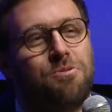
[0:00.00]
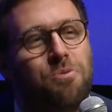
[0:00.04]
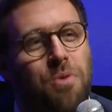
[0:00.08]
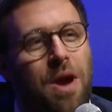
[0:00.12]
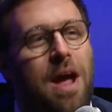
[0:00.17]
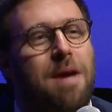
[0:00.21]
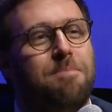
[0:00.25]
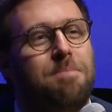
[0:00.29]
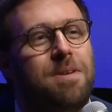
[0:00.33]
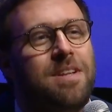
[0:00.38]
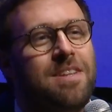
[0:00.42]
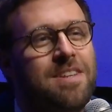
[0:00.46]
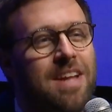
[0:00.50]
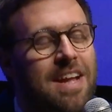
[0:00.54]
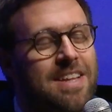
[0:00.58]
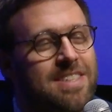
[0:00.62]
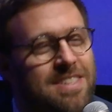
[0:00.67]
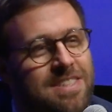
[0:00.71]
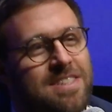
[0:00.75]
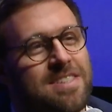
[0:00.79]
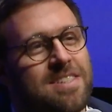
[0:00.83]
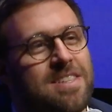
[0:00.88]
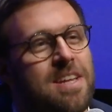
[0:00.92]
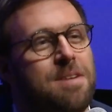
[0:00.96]
trapped in that
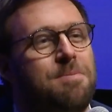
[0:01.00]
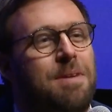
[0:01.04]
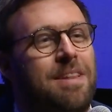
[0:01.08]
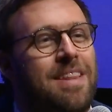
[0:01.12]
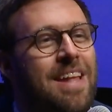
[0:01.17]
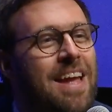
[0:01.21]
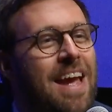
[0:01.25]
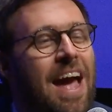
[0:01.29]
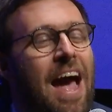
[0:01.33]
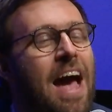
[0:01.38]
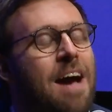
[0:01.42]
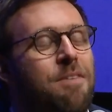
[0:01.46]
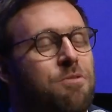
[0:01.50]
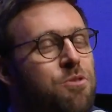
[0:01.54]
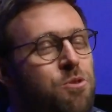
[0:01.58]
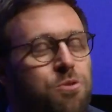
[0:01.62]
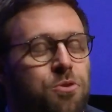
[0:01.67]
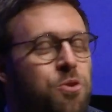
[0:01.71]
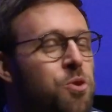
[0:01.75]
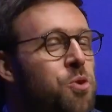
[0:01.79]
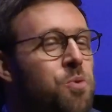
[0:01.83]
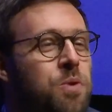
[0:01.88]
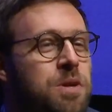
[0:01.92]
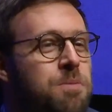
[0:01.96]
system, and they have to
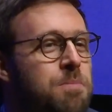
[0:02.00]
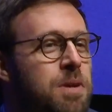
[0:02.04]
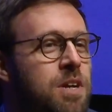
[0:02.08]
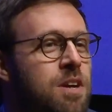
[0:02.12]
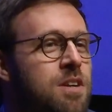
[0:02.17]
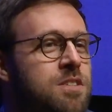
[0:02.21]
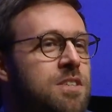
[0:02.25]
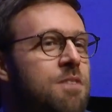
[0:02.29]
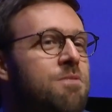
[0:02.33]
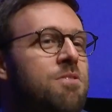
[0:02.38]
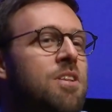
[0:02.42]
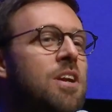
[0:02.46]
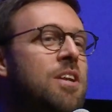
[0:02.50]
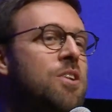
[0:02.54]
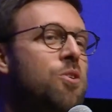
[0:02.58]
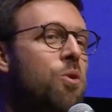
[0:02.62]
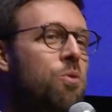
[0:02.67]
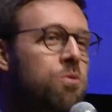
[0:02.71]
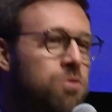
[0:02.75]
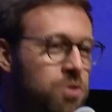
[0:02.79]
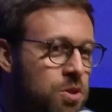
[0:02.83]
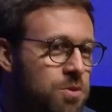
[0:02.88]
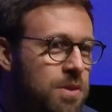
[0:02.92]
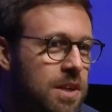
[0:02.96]
do it because if they
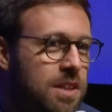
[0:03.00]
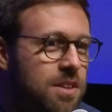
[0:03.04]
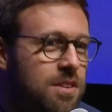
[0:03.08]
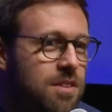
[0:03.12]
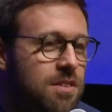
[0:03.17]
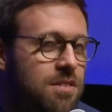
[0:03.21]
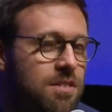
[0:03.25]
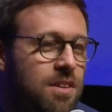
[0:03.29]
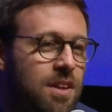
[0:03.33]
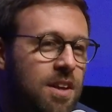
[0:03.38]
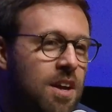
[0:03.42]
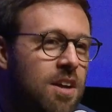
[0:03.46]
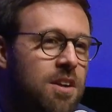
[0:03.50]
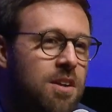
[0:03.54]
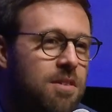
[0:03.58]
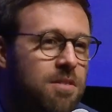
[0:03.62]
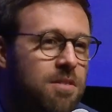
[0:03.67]
don't do it, they're